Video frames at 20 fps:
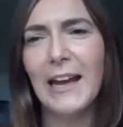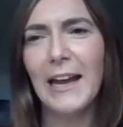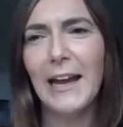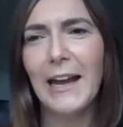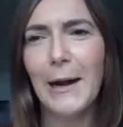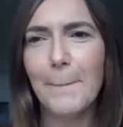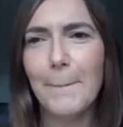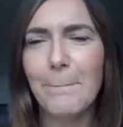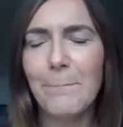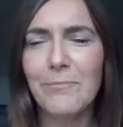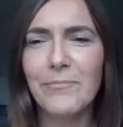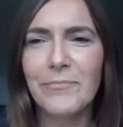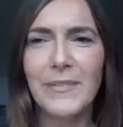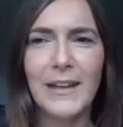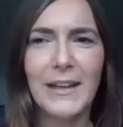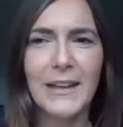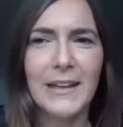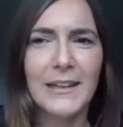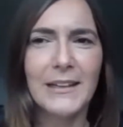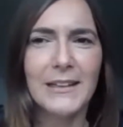
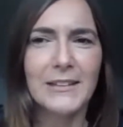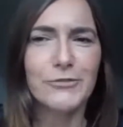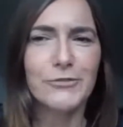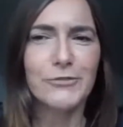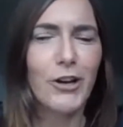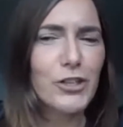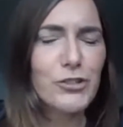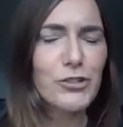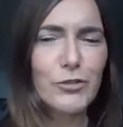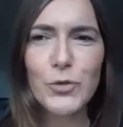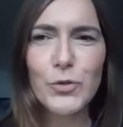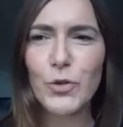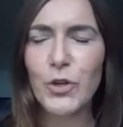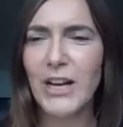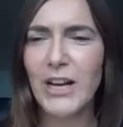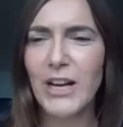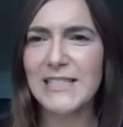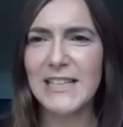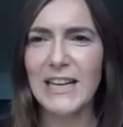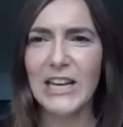grassroots
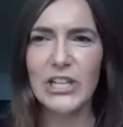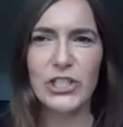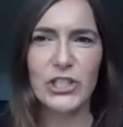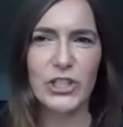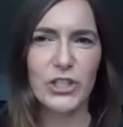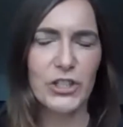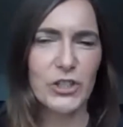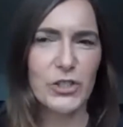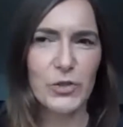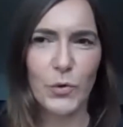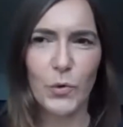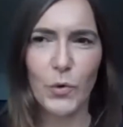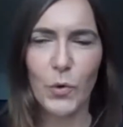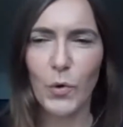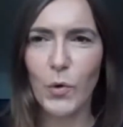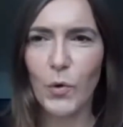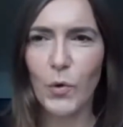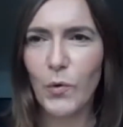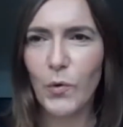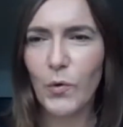organizations
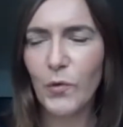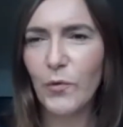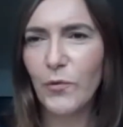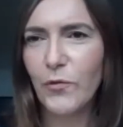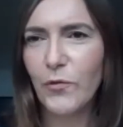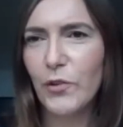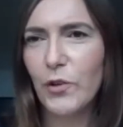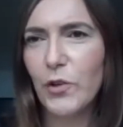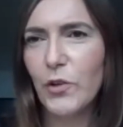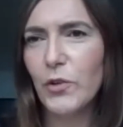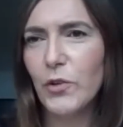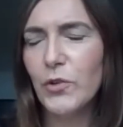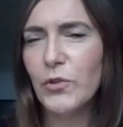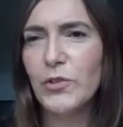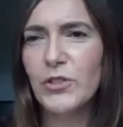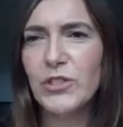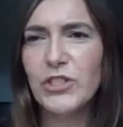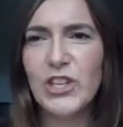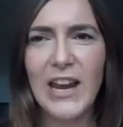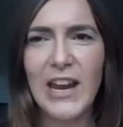or
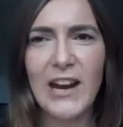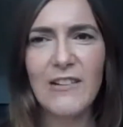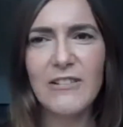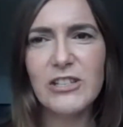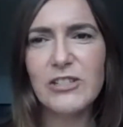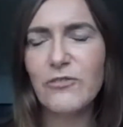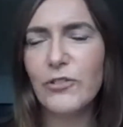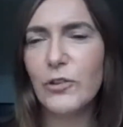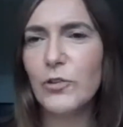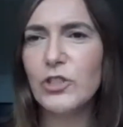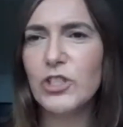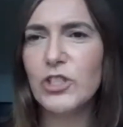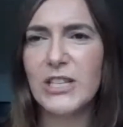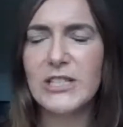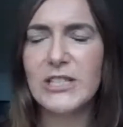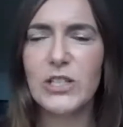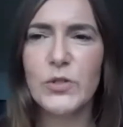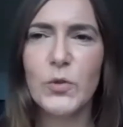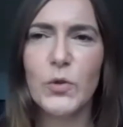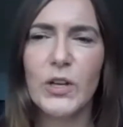food sharers, food
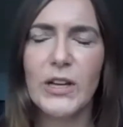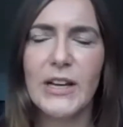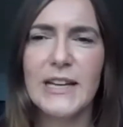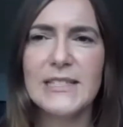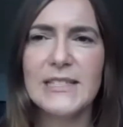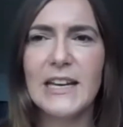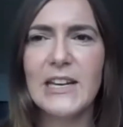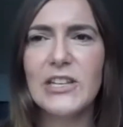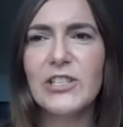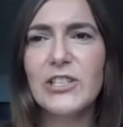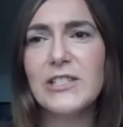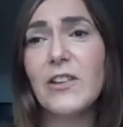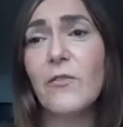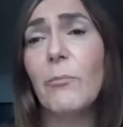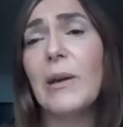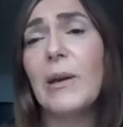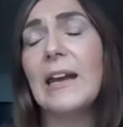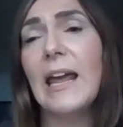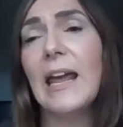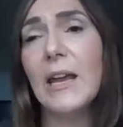justice organizations
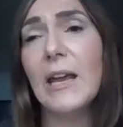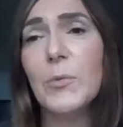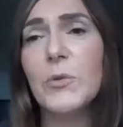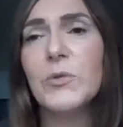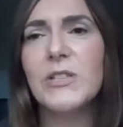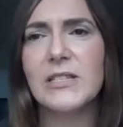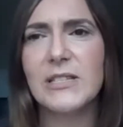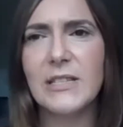have been able to